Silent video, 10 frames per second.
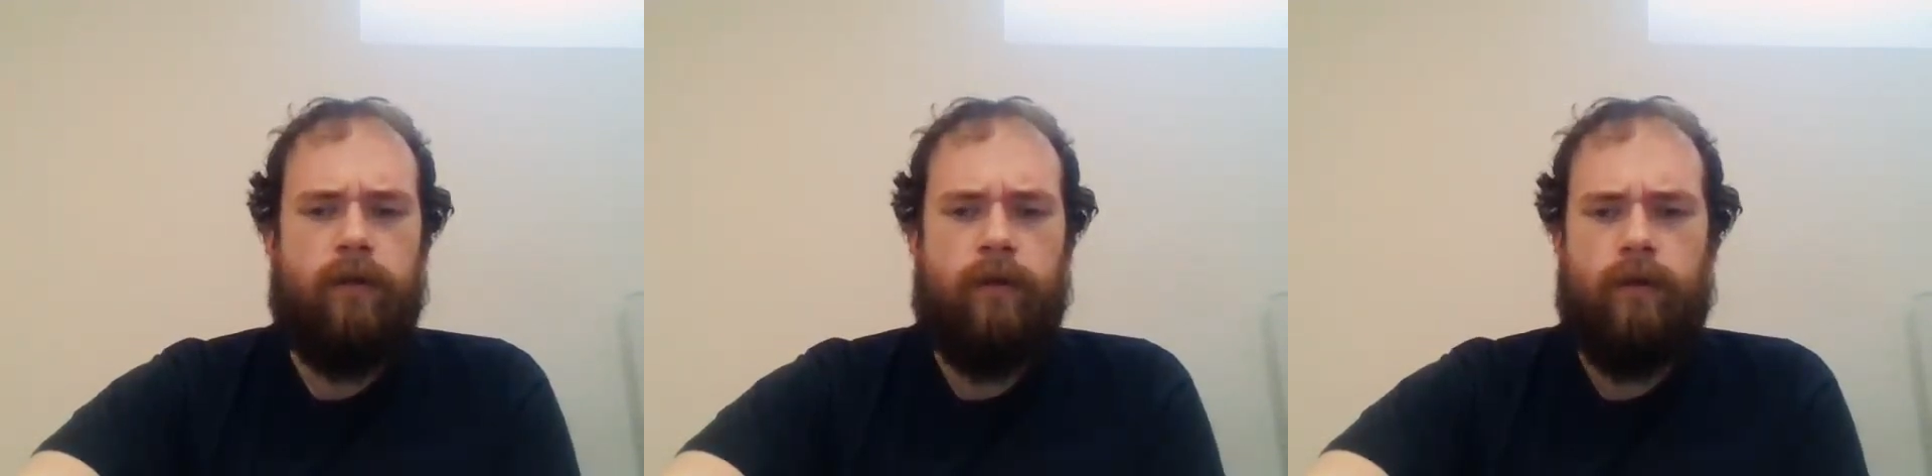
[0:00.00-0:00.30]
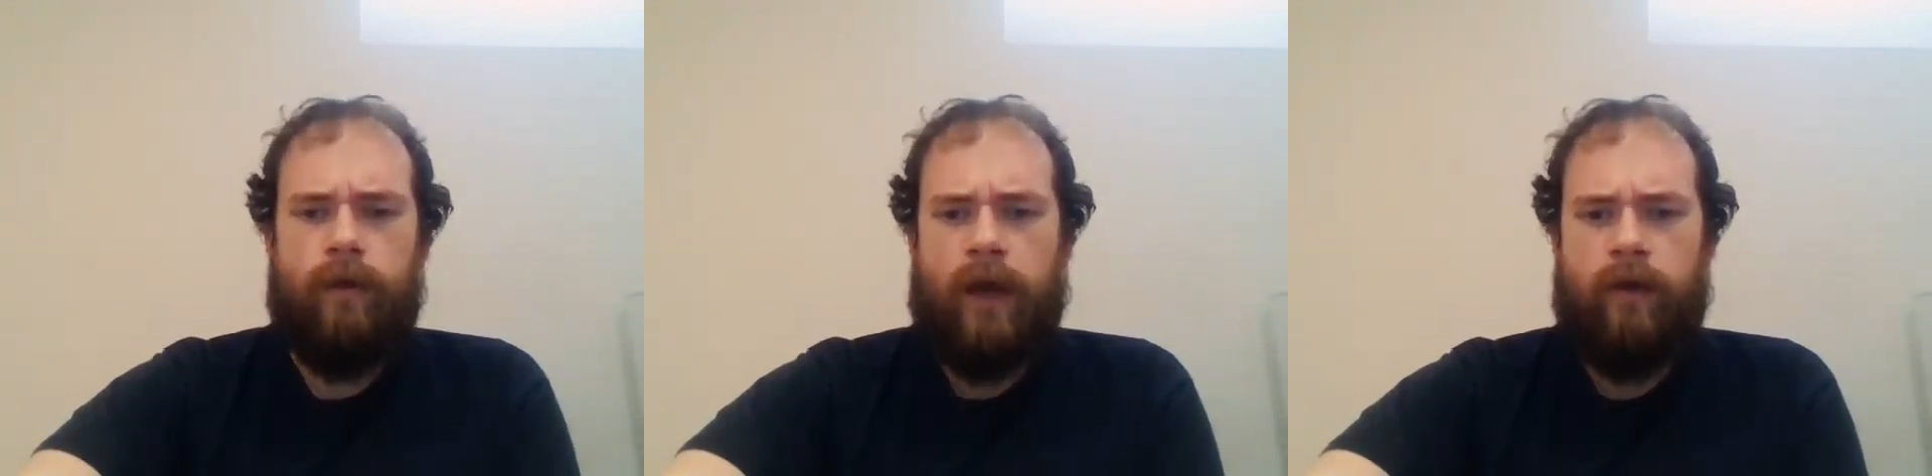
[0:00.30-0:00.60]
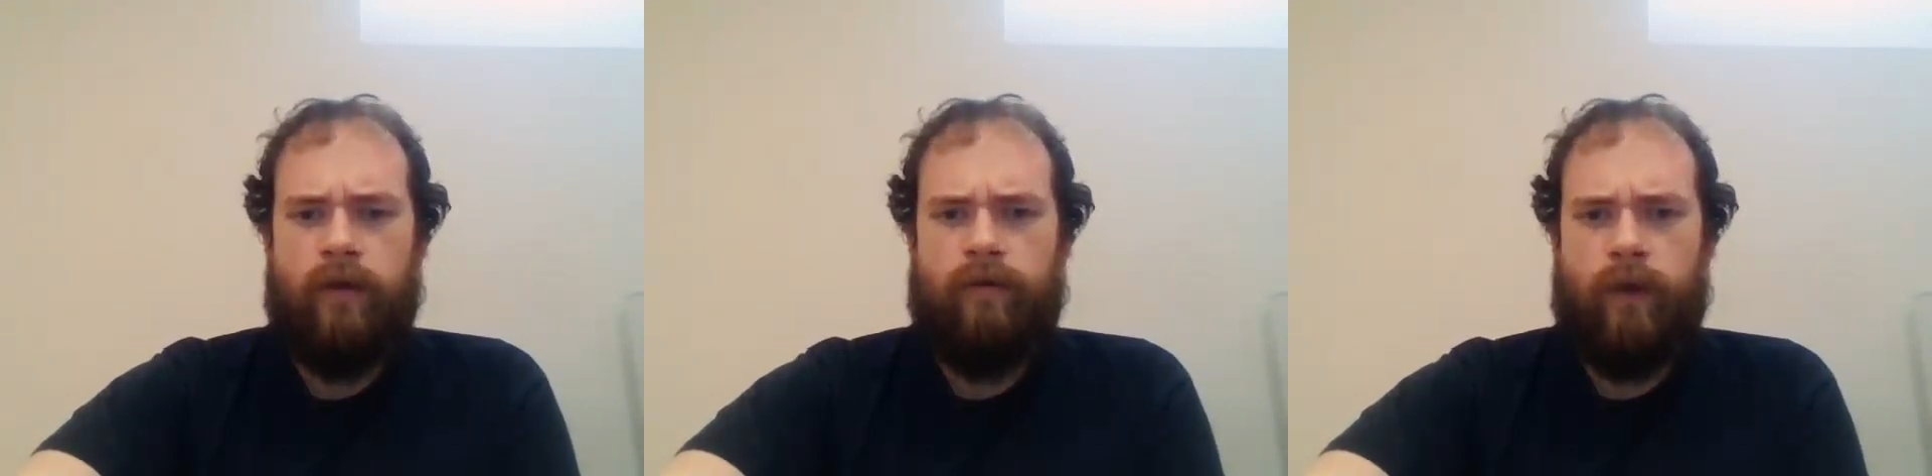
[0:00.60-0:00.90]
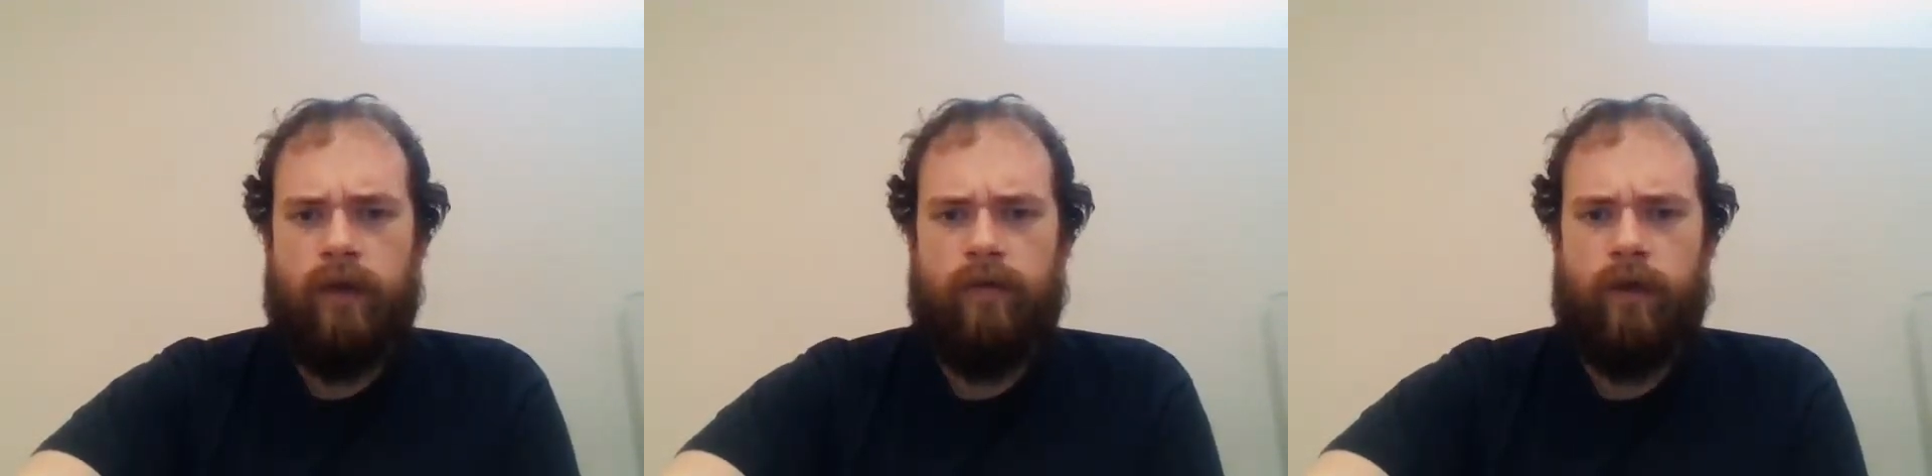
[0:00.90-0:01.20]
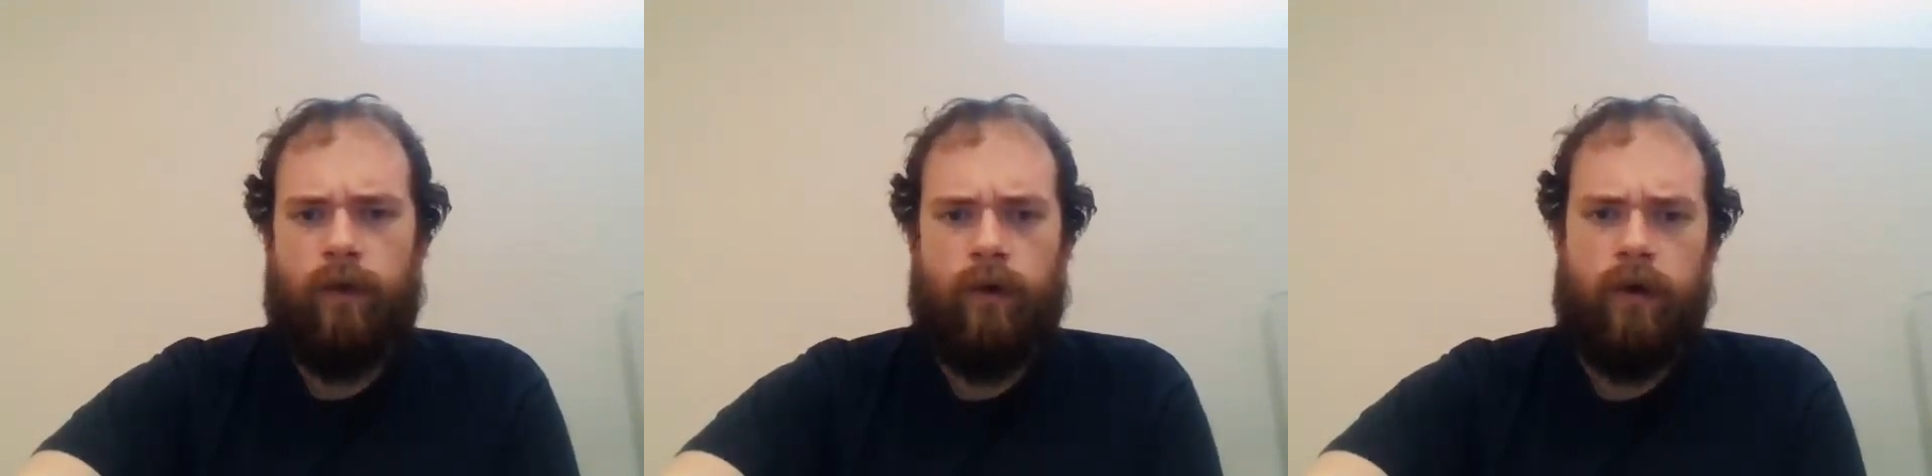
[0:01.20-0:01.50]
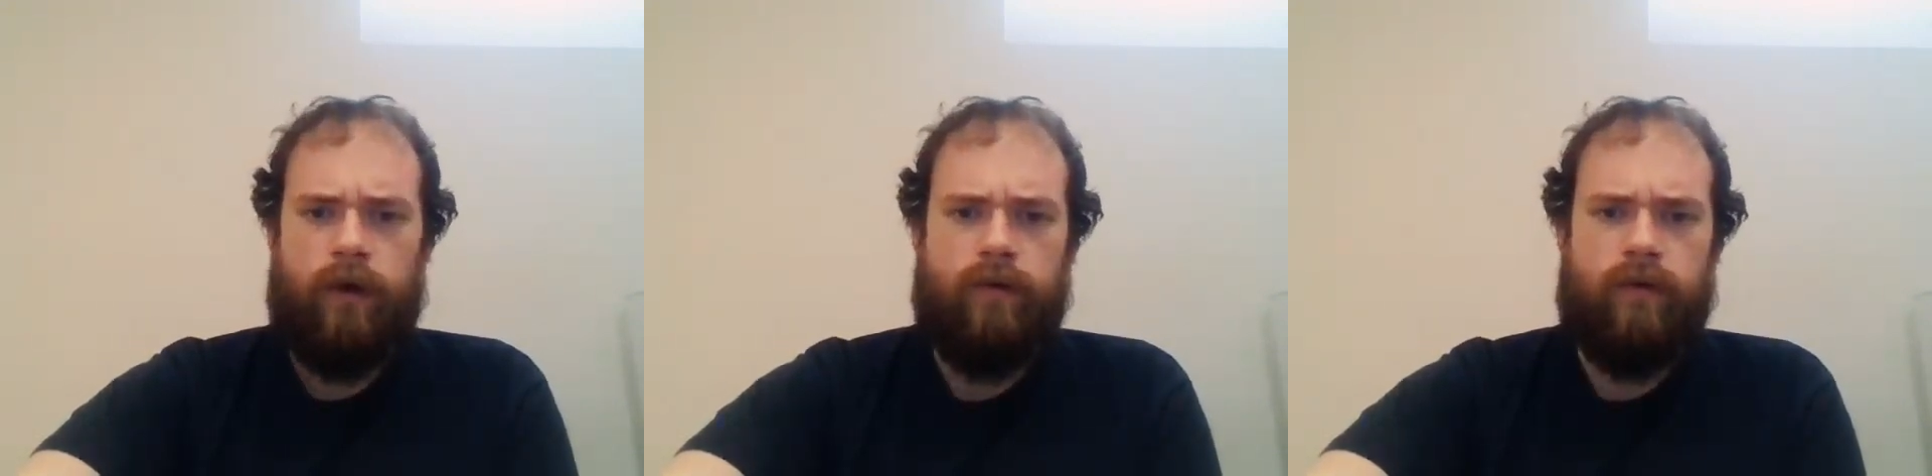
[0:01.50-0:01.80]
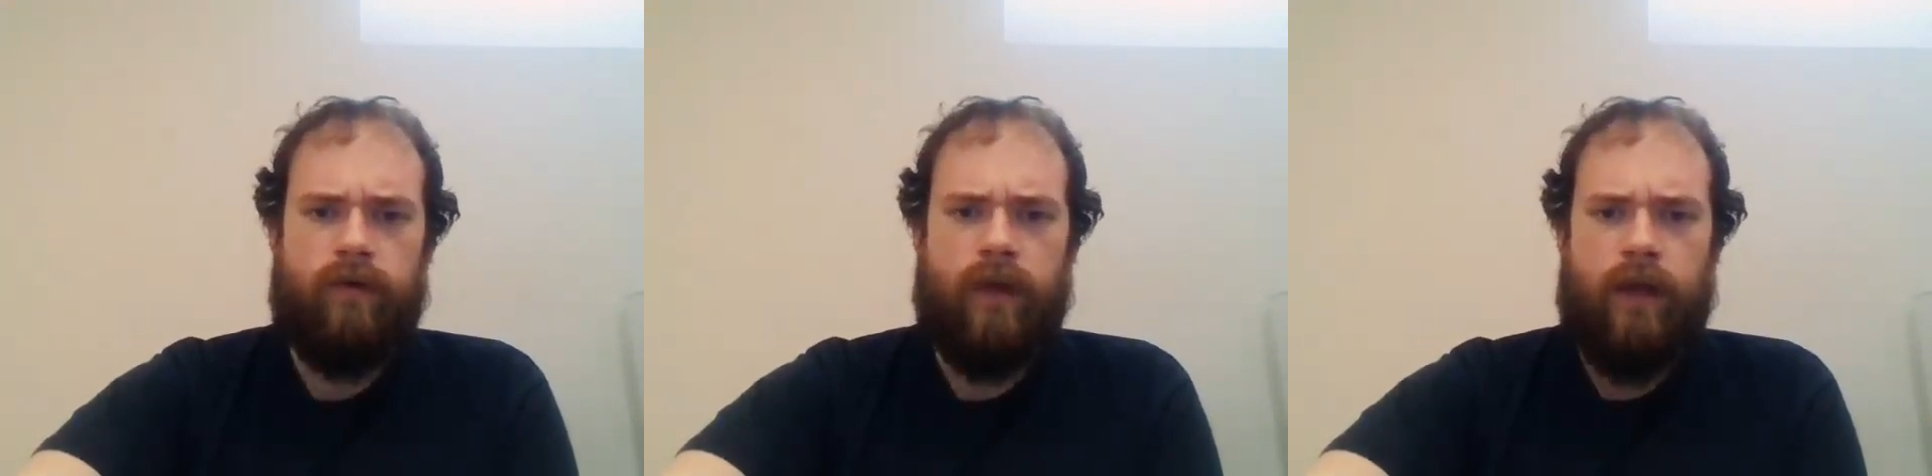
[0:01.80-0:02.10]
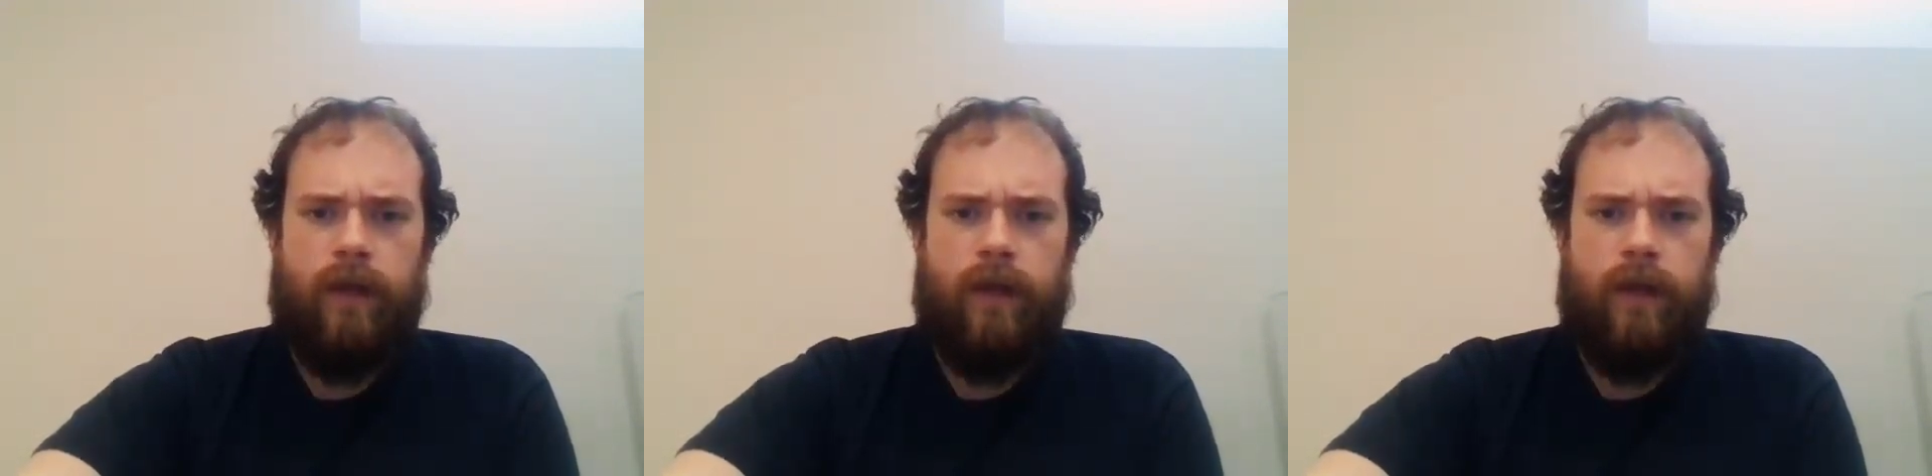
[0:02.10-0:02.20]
grew out of one of the horns